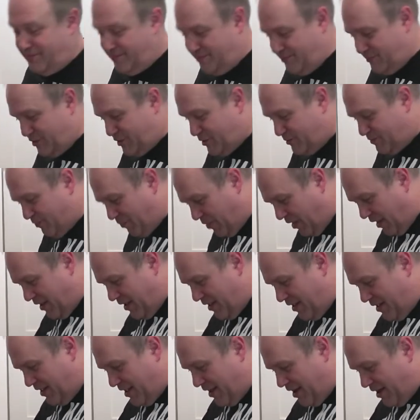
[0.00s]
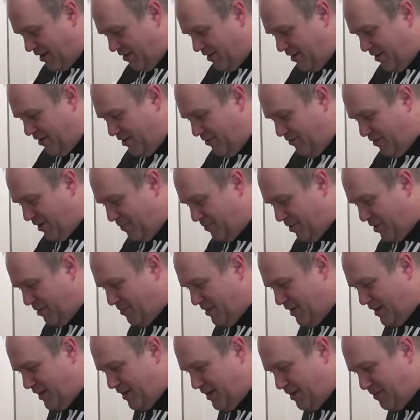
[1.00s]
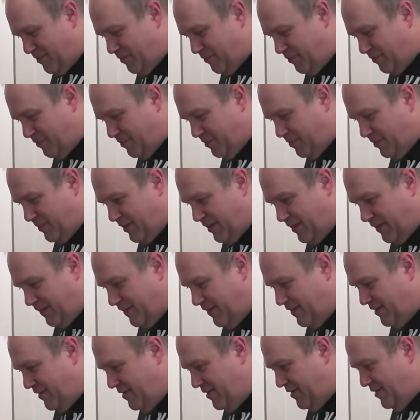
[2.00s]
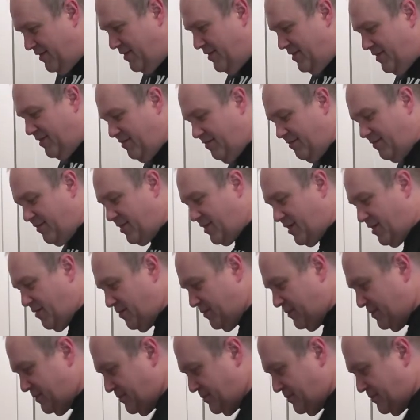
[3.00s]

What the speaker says: so I already know what I'm going to be eating. All right.